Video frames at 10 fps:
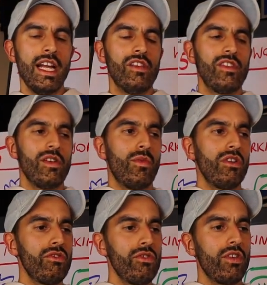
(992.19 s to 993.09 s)
is that
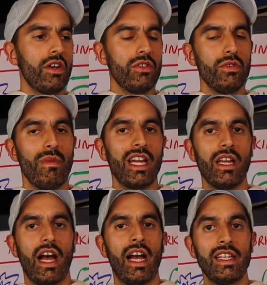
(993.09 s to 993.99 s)
once you start to do
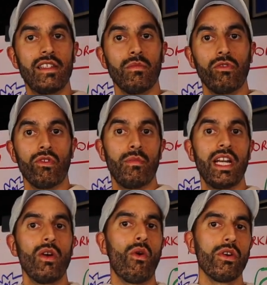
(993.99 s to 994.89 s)
many items or
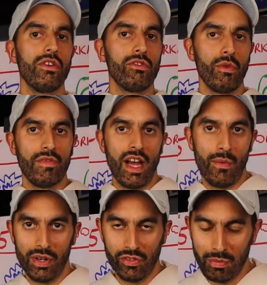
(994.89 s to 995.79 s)
many orders with that
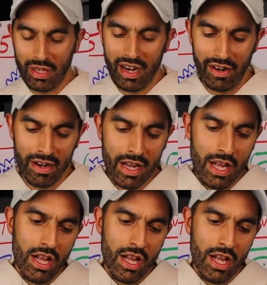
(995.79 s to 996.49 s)
one supplier,